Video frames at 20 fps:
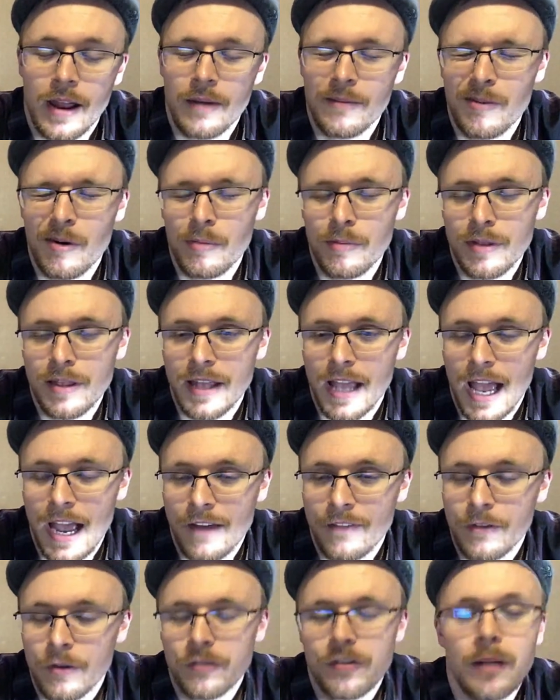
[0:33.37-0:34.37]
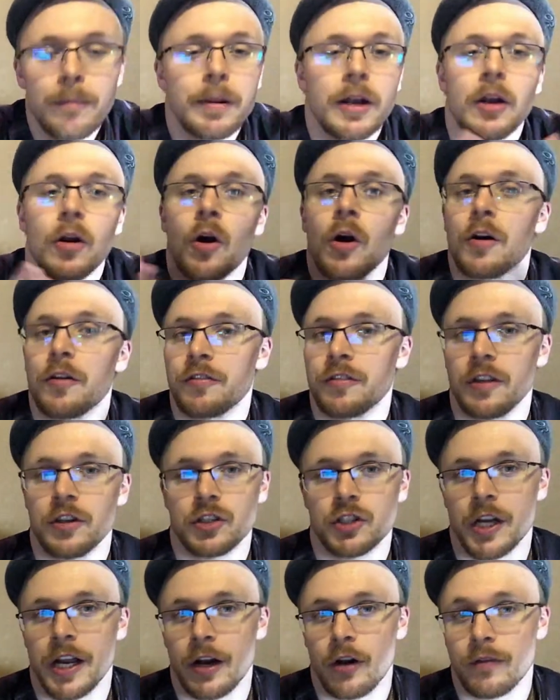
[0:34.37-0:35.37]
Well, really, there's not been an artist on
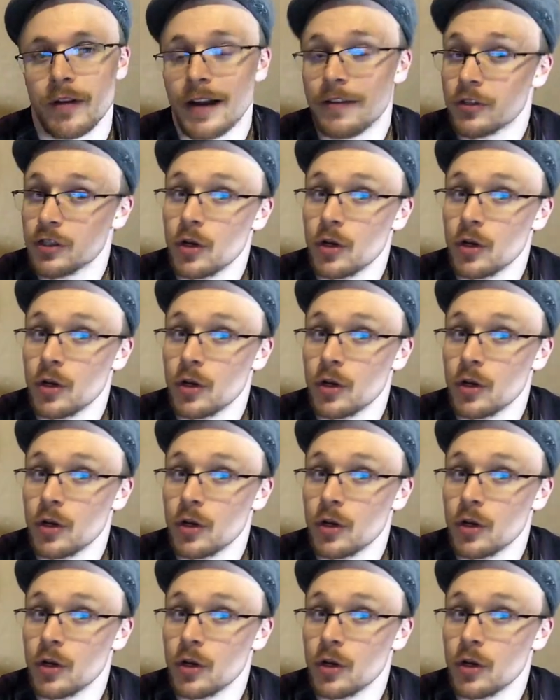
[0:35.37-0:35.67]
this channel that I've